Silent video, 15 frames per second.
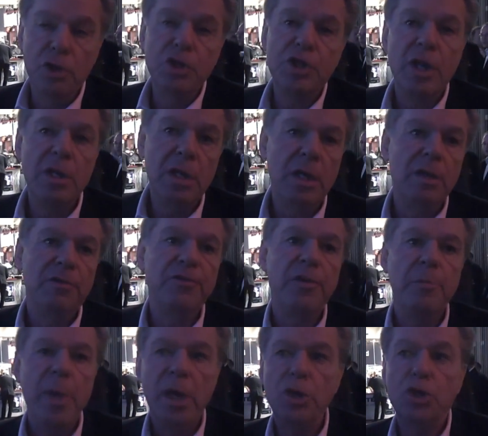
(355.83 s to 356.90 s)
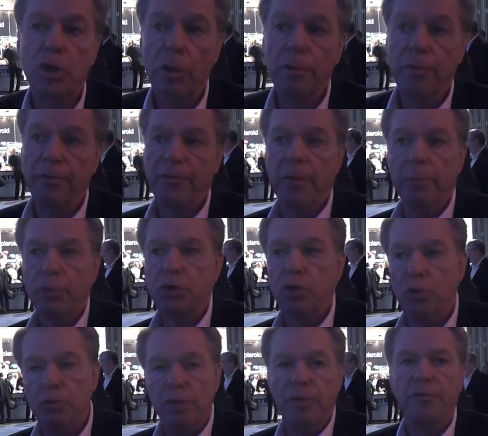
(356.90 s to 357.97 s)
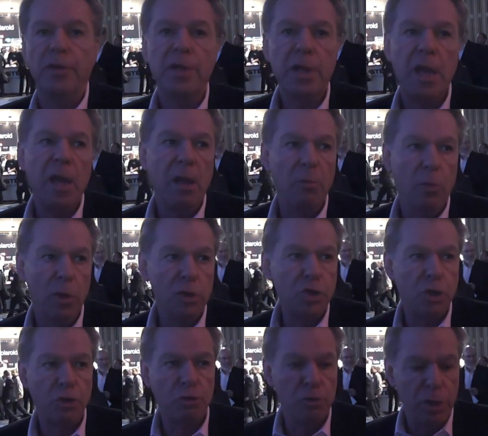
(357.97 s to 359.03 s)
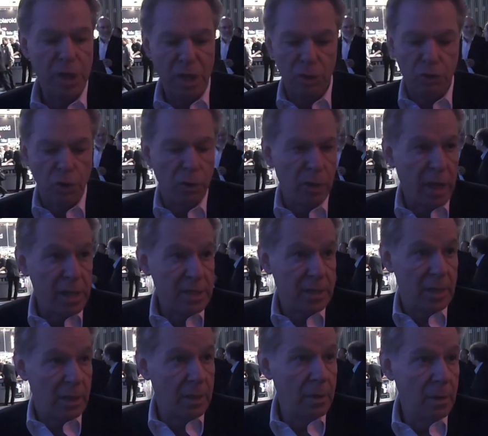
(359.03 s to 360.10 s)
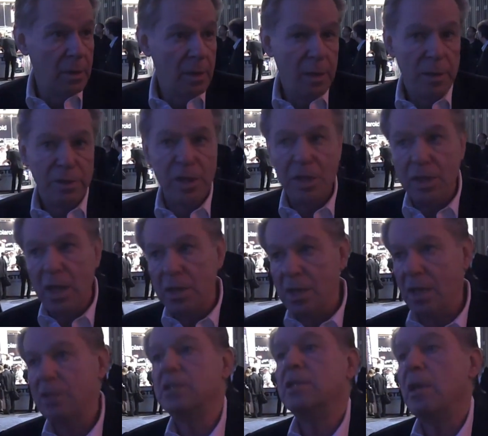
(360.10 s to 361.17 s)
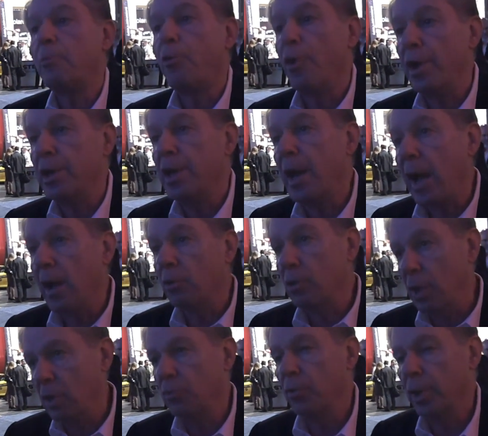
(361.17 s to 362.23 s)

You're sending information from two different cameras through an interlacing that then gets separated out.